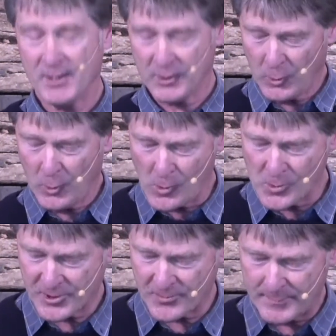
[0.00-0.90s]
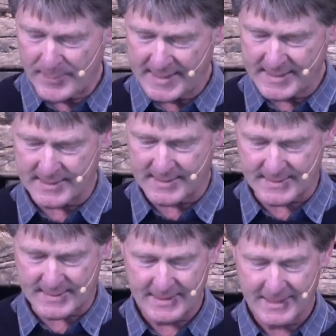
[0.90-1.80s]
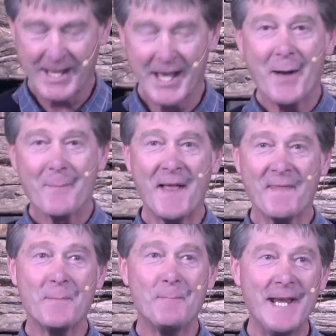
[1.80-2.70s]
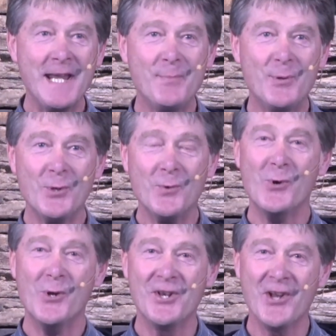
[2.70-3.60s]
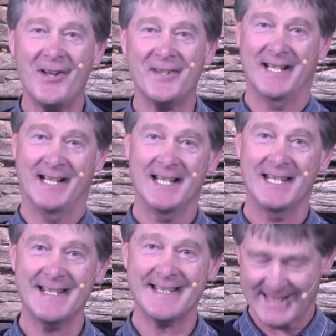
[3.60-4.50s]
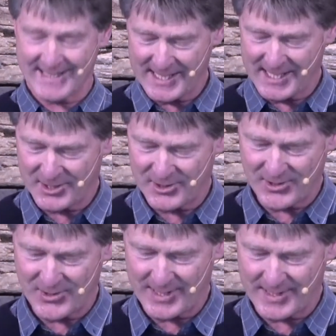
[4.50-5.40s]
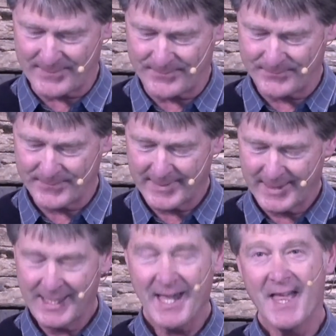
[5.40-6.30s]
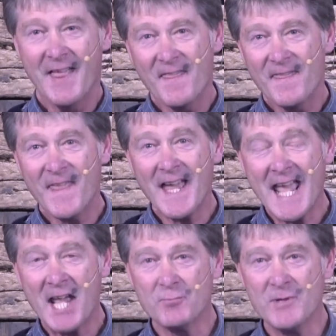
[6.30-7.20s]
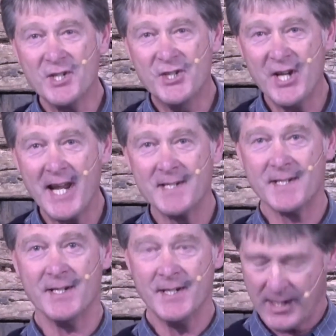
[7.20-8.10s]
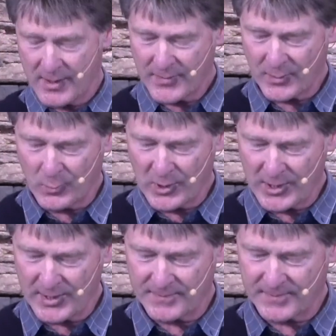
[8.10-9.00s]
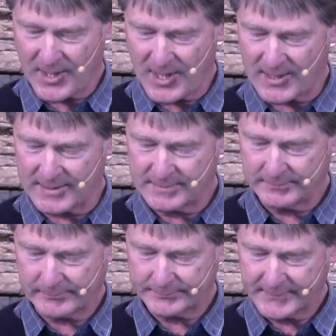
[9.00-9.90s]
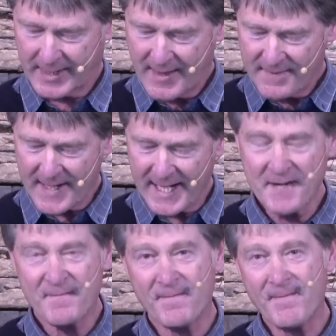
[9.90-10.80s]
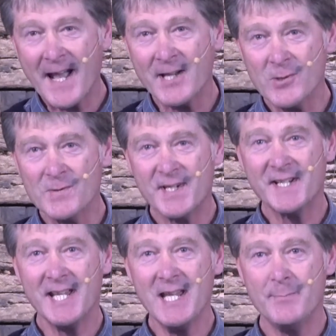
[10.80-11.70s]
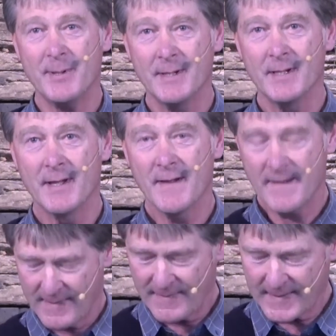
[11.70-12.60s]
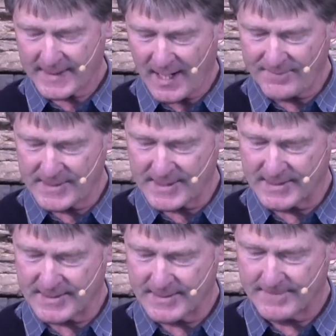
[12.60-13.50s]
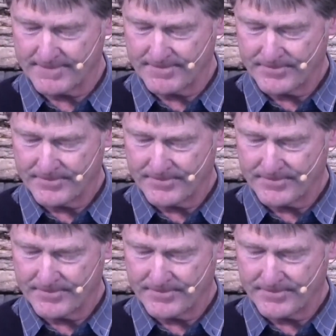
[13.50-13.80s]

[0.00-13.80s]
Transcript: and a call to repentance, but the people were not listening to him. They had rejected the word of God. They had failed to keep the covenant.